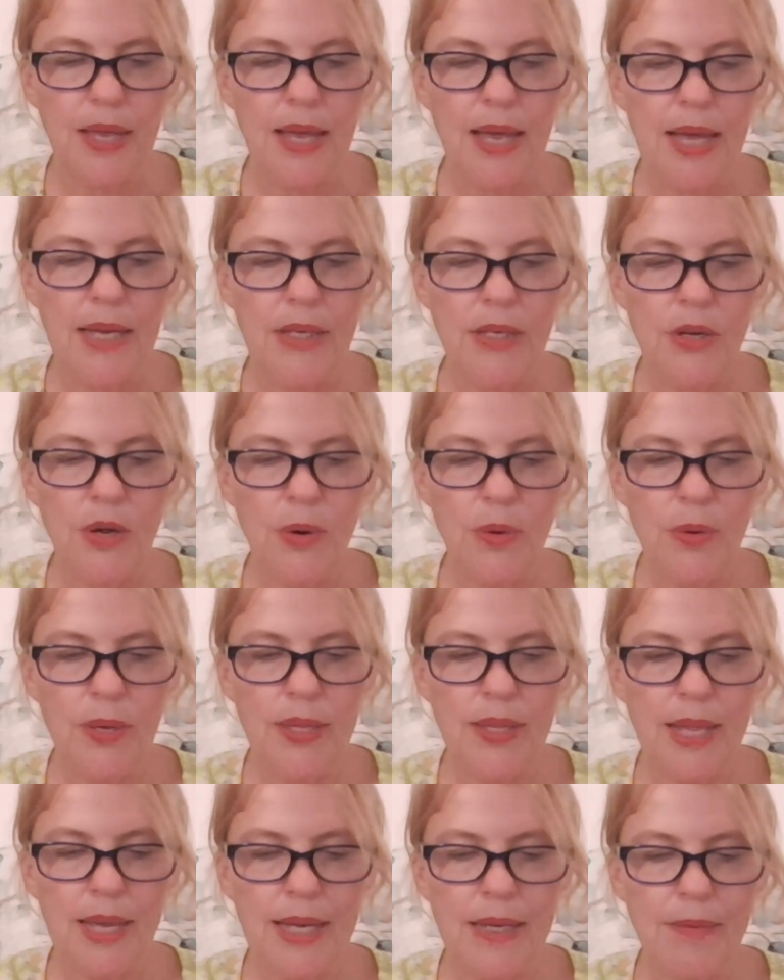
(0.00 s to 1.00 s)
and no
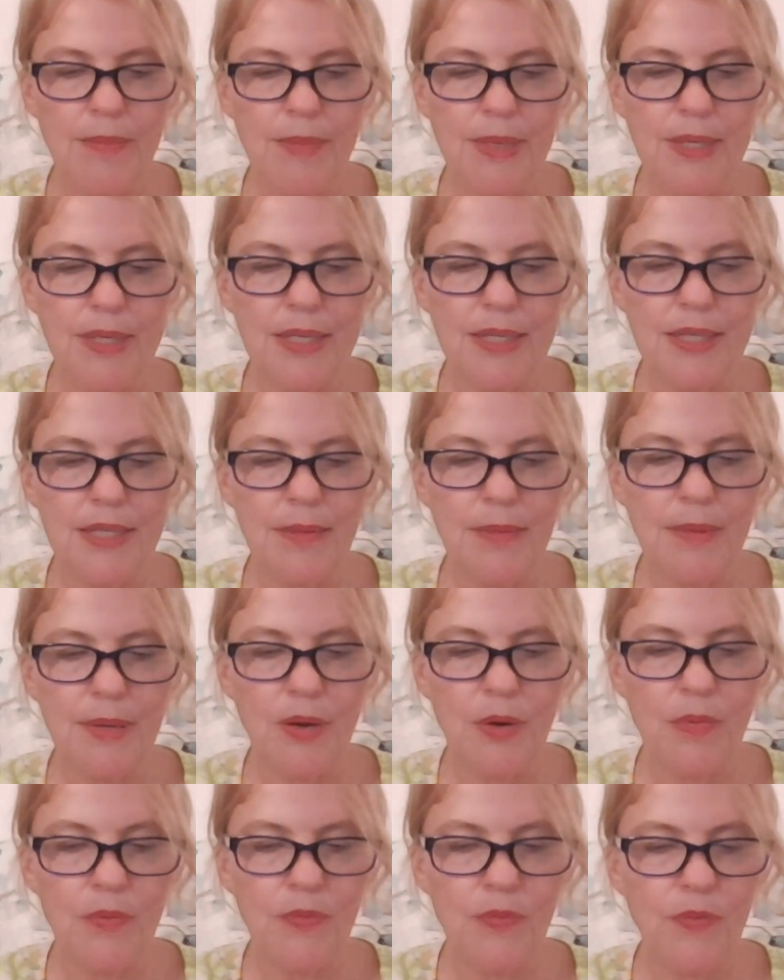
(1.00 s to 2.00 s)
enlightenment is to be
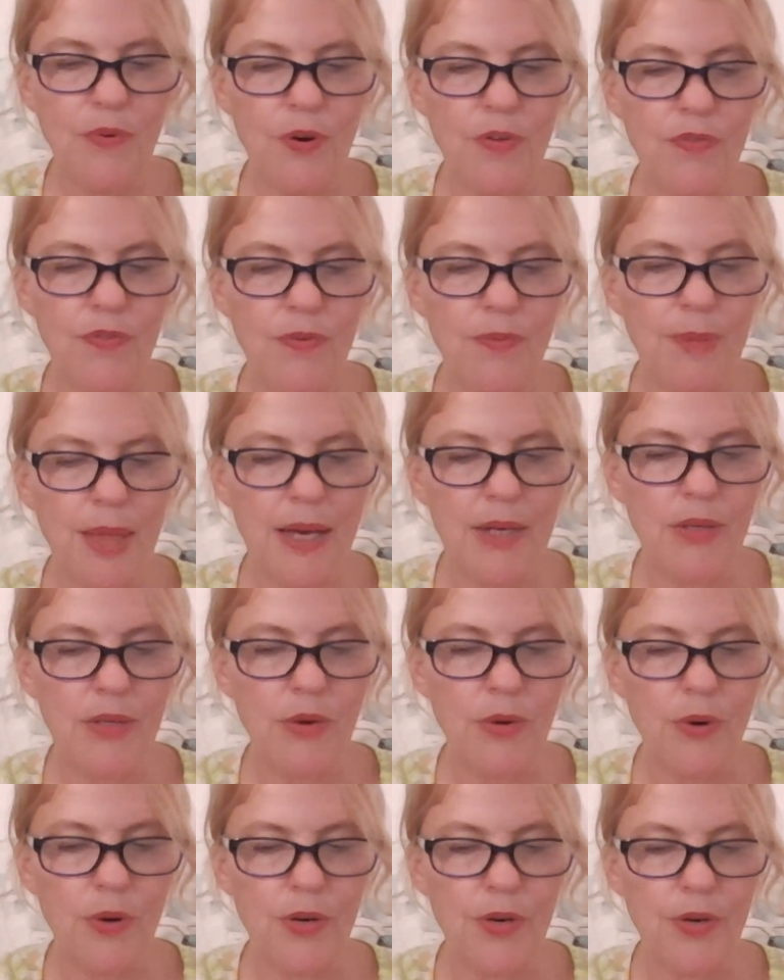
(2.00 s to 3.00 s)
hoped for from that
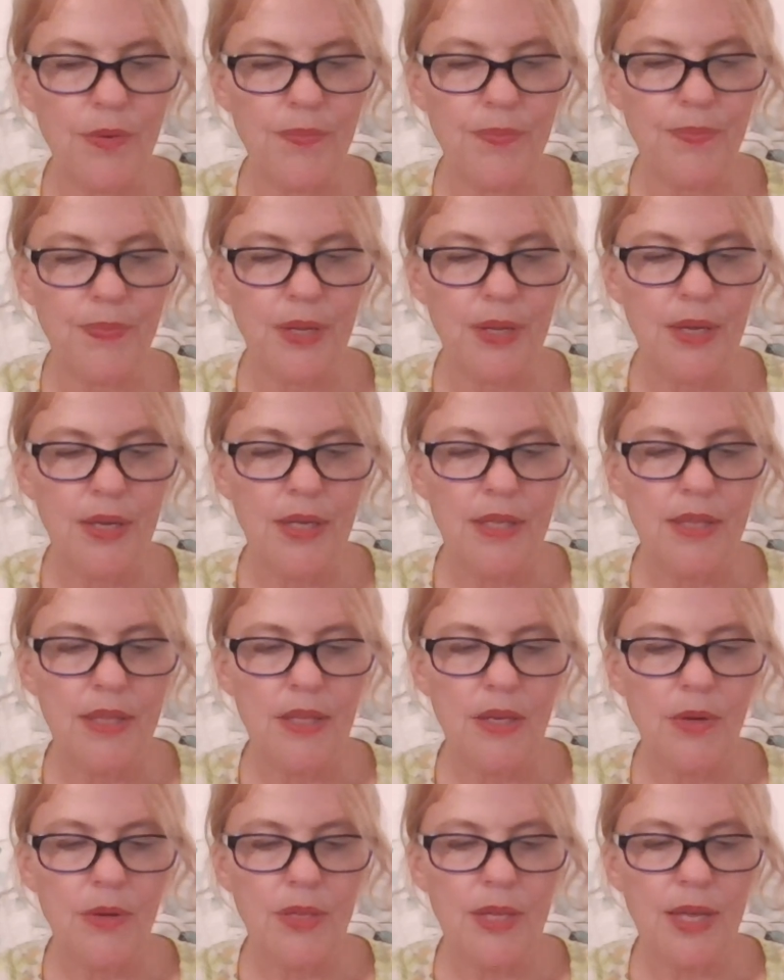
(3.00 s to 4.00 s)
quarter.
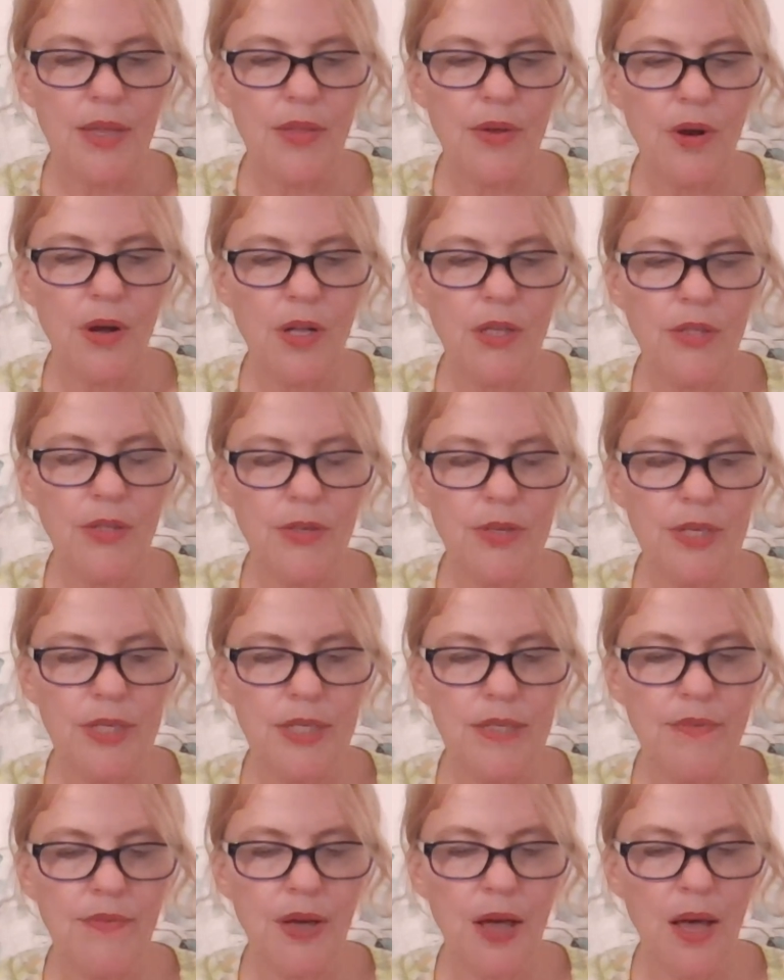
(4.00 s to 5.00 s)
The only other
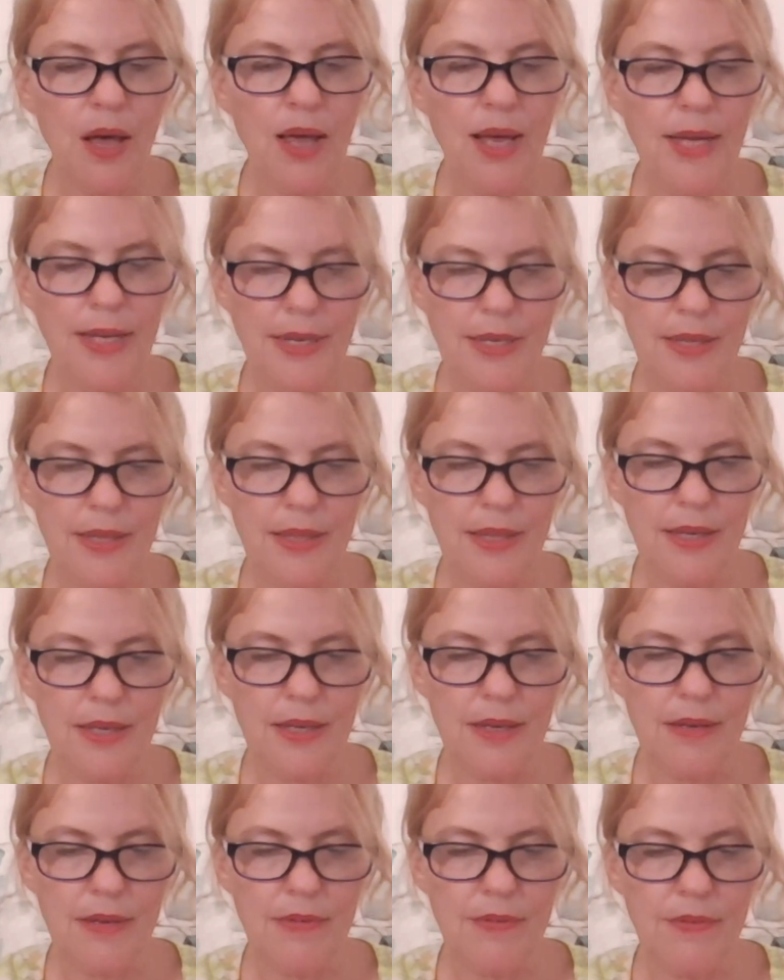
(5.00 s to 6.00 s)
alternative I can think
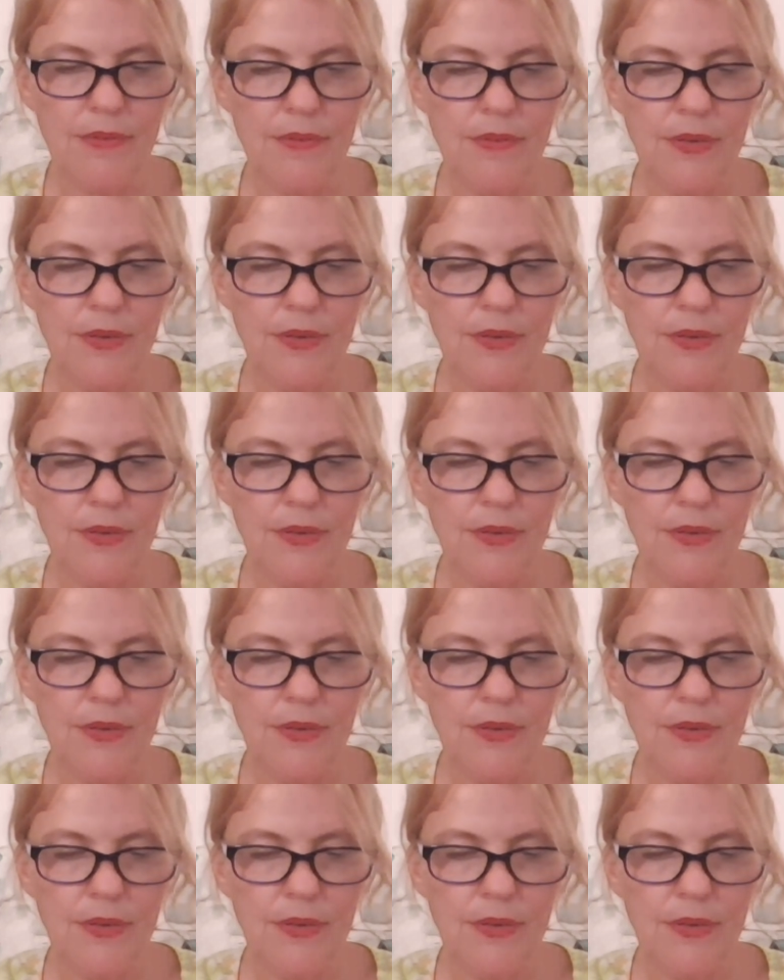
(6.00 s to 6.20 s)
of.